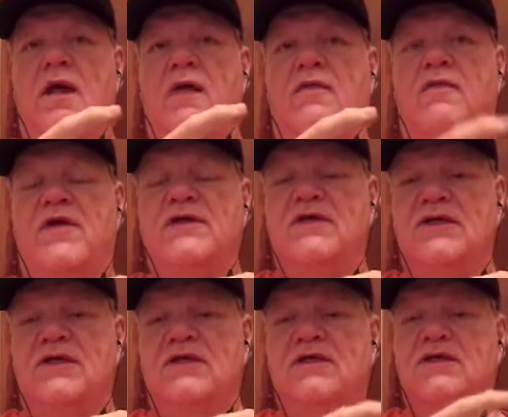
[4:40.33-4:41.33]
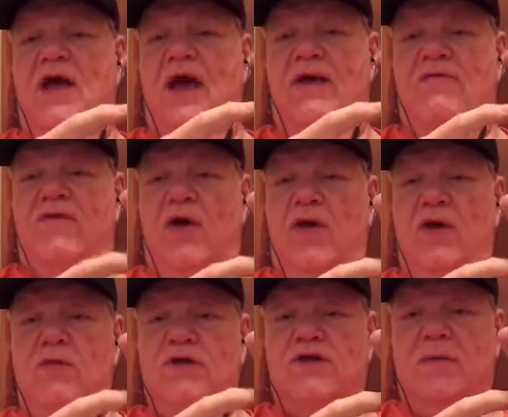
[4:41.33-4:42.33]
This is a very
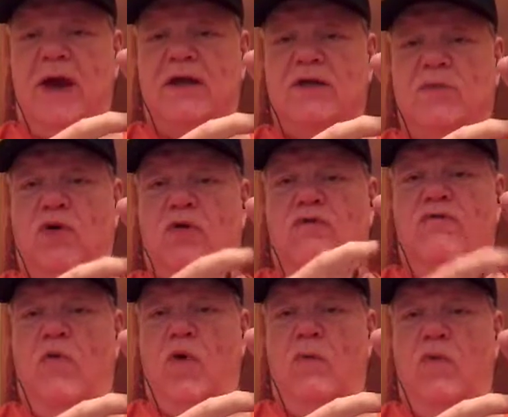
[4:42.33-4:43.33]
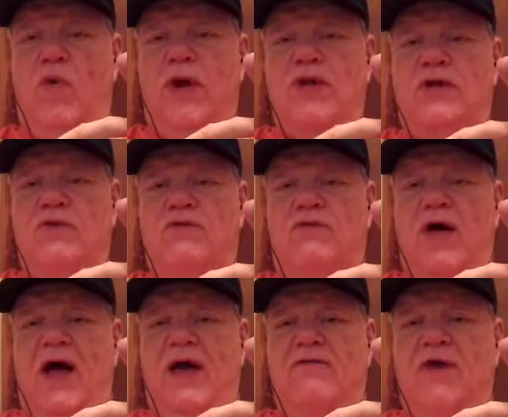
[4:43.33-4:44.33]
respectable
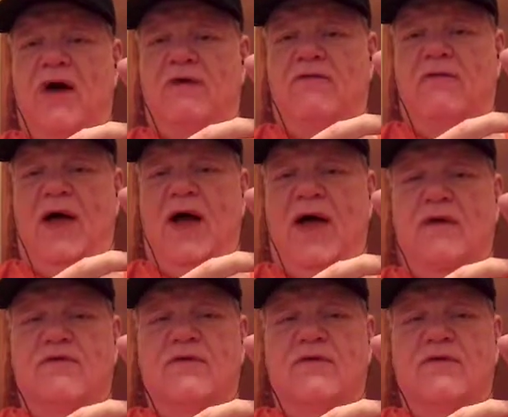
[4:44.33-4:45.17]
4.25 out of 5.